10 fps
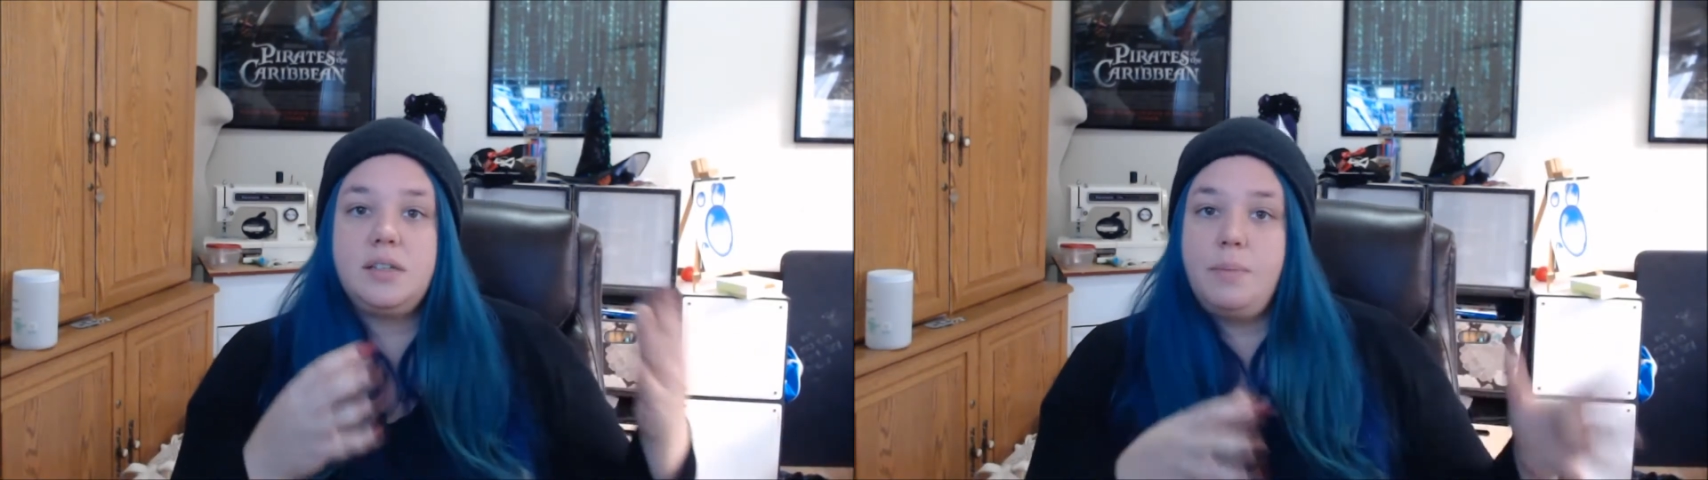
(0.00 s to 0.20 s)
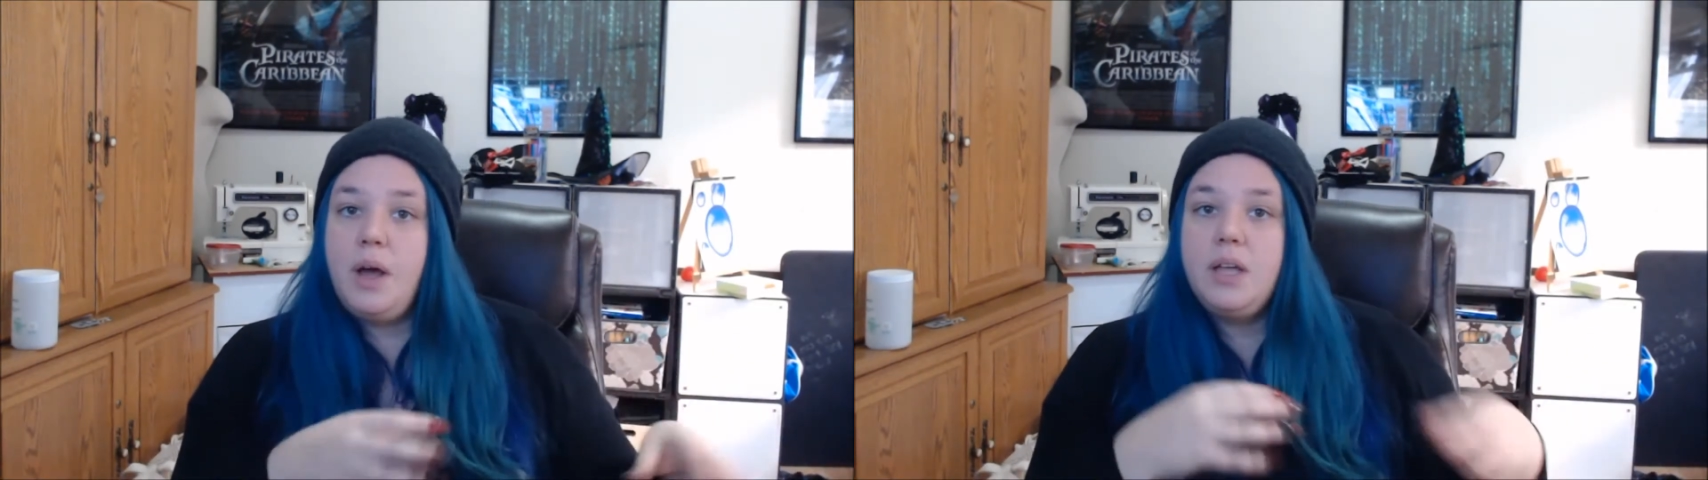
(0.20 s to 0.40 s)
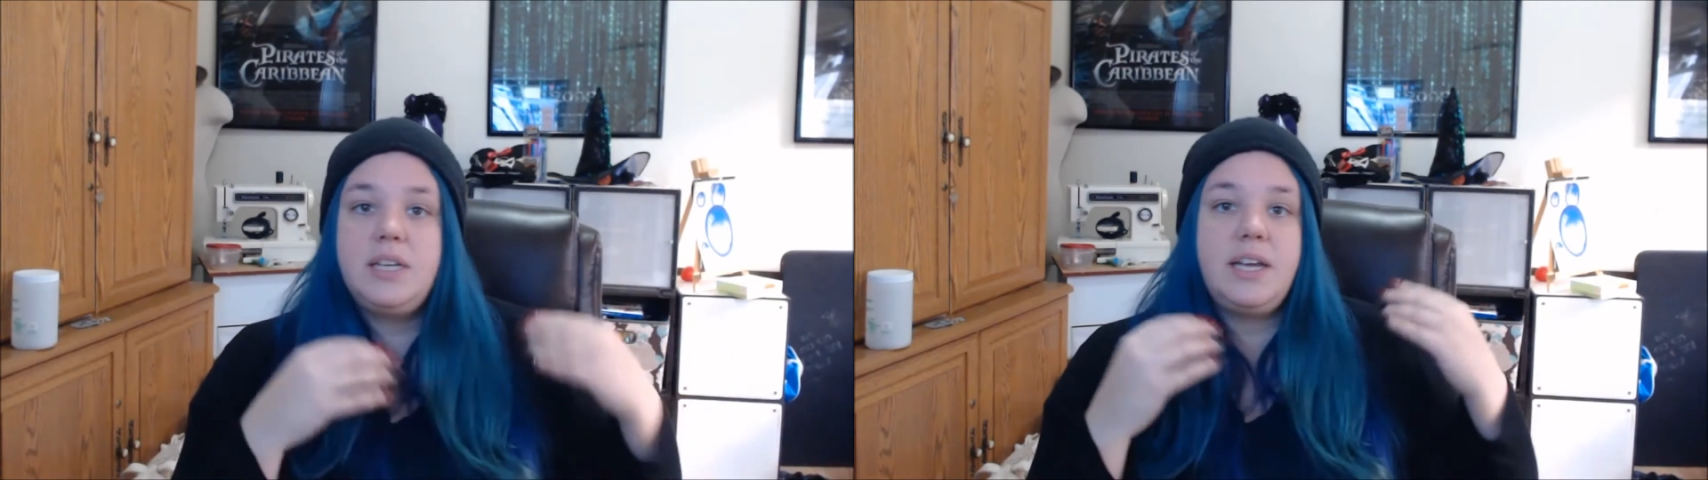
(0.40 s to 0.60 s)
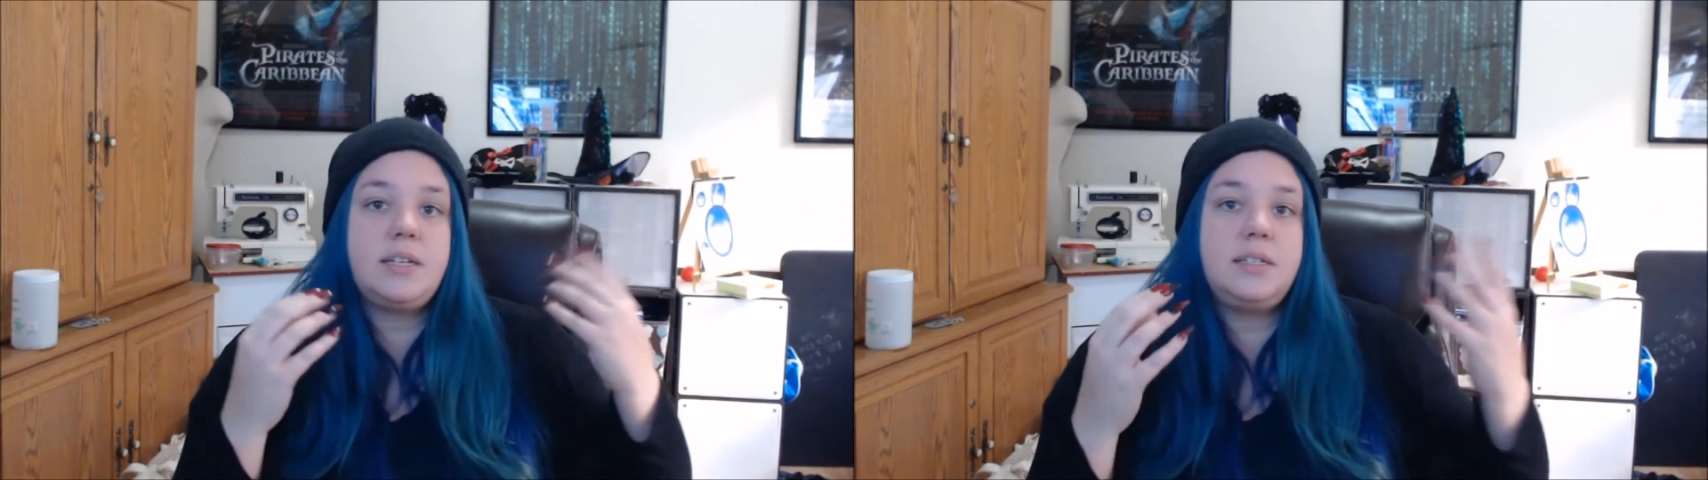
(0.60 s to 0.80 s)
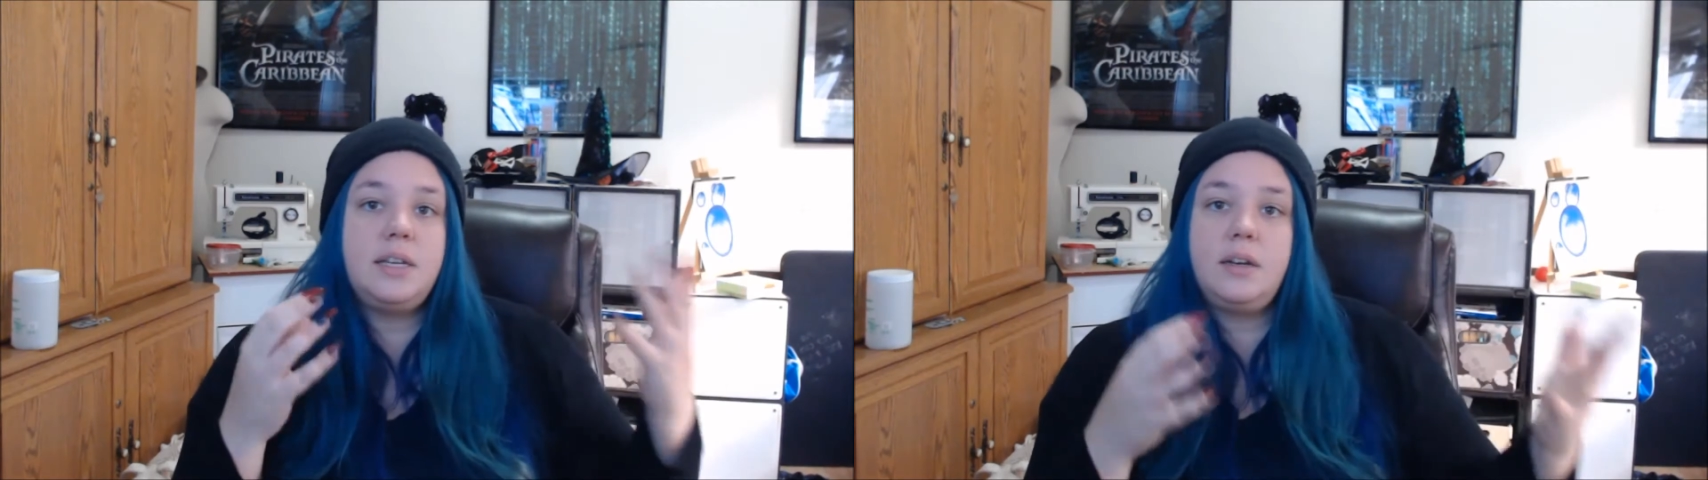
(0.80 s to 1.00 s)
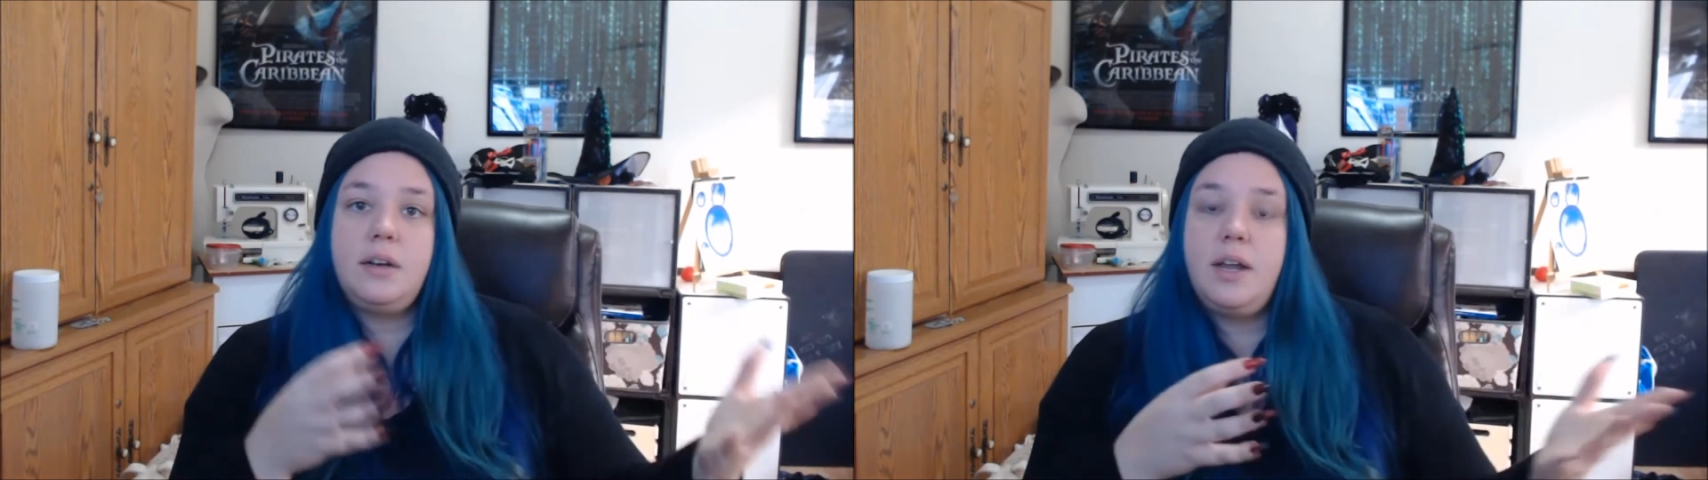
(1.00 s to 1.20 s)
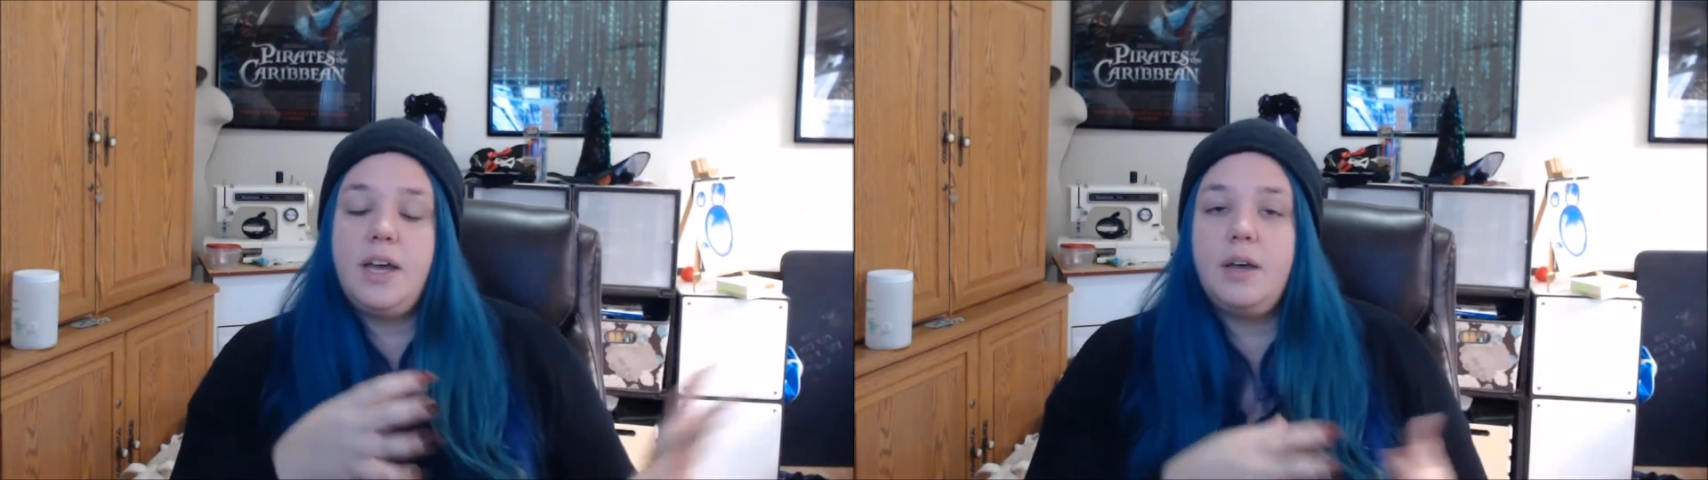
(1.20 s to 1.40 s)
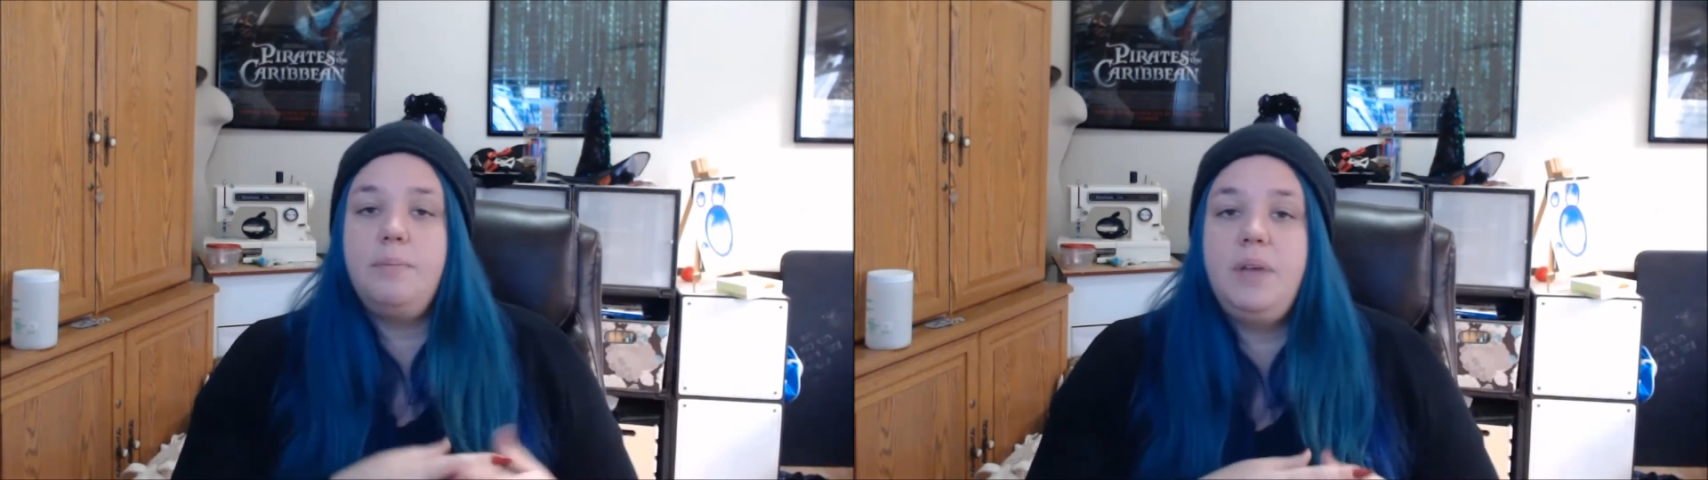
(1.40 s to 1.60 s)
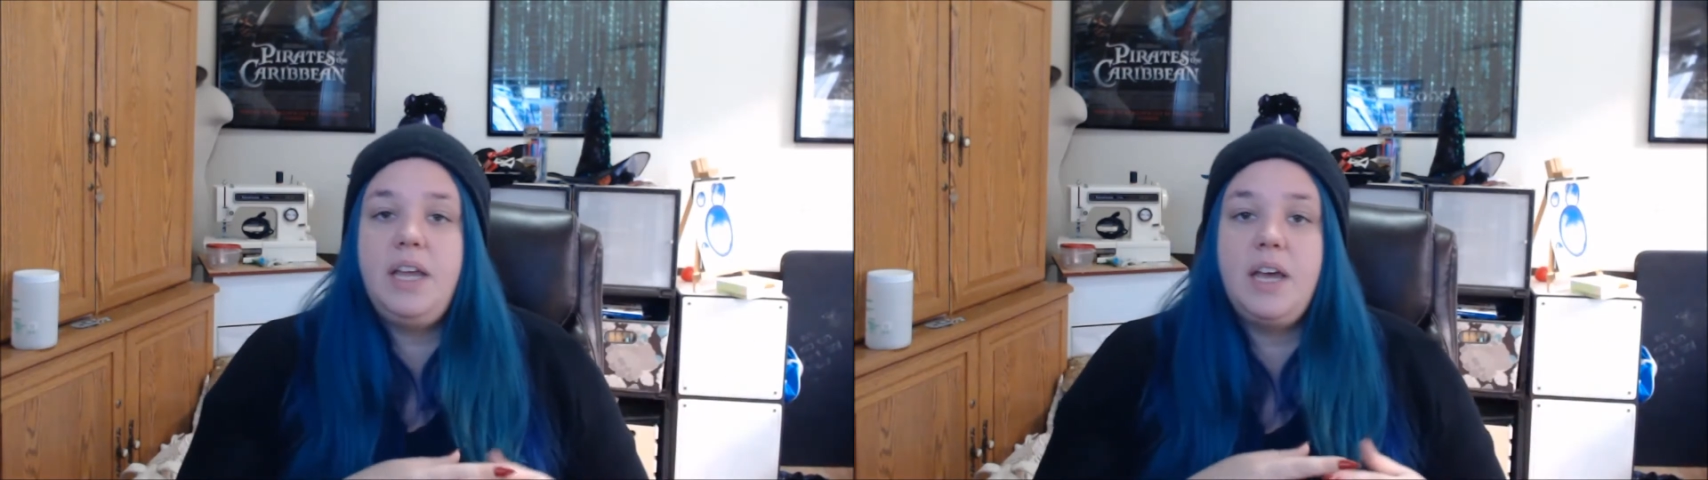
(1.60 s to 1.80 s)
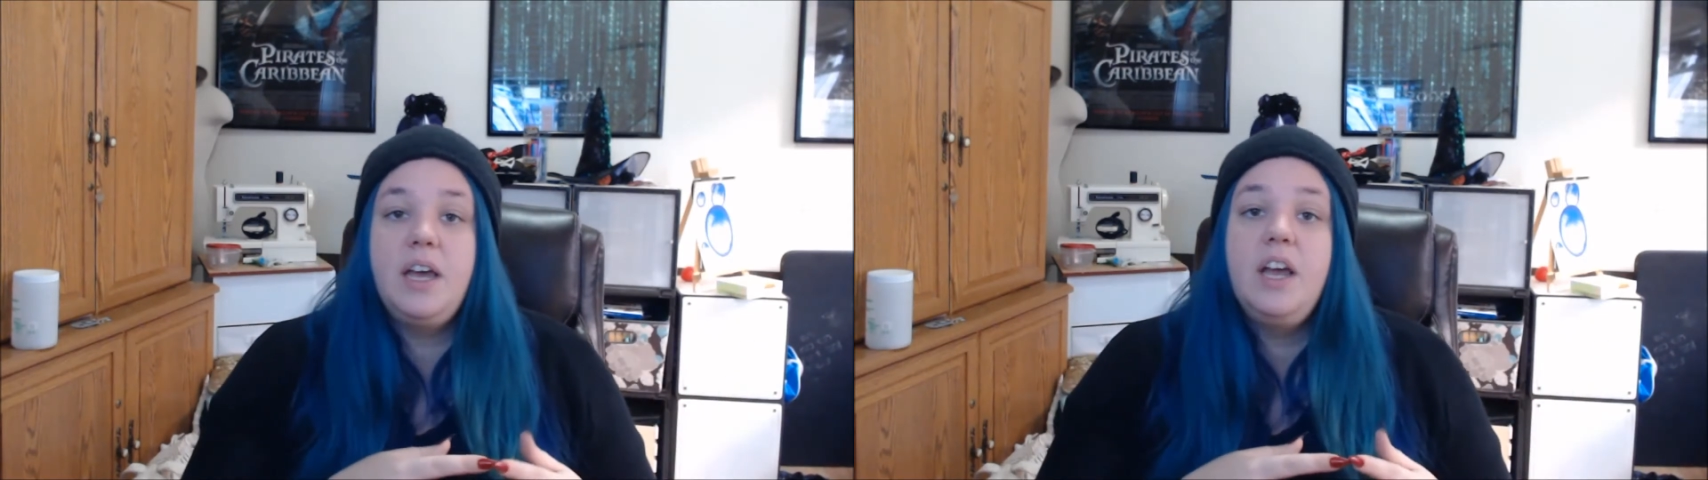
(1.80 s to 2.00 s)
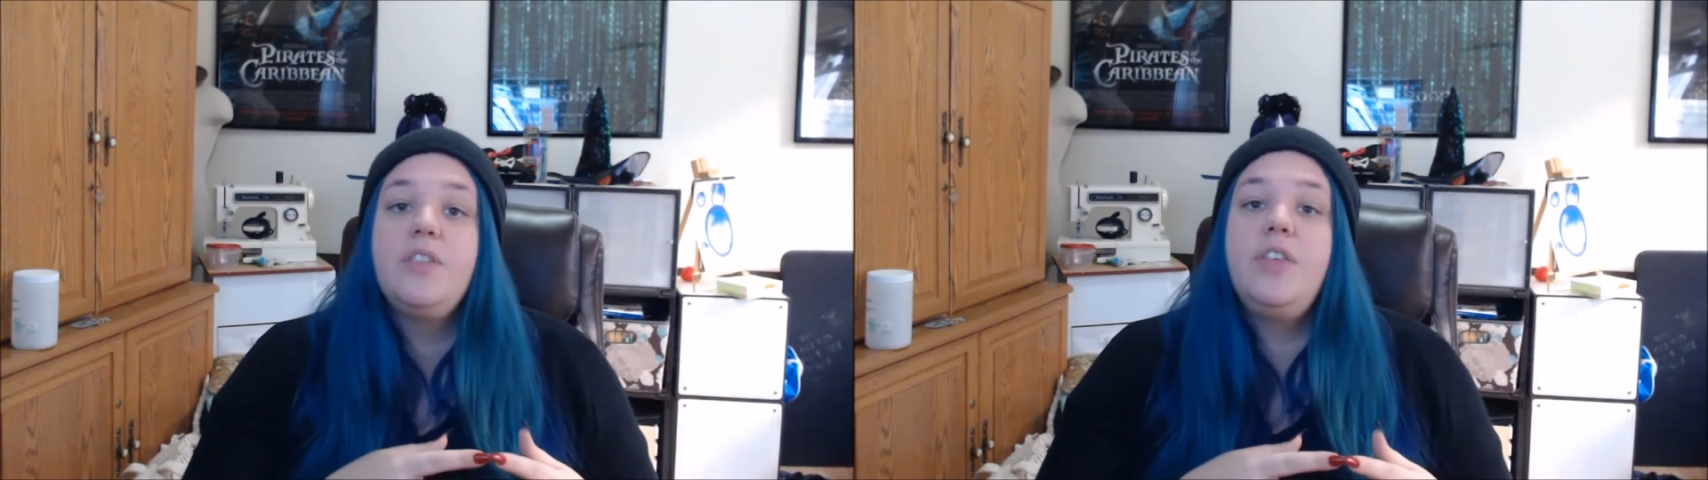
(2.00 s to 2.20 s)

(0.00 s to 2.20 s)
in politics, in media,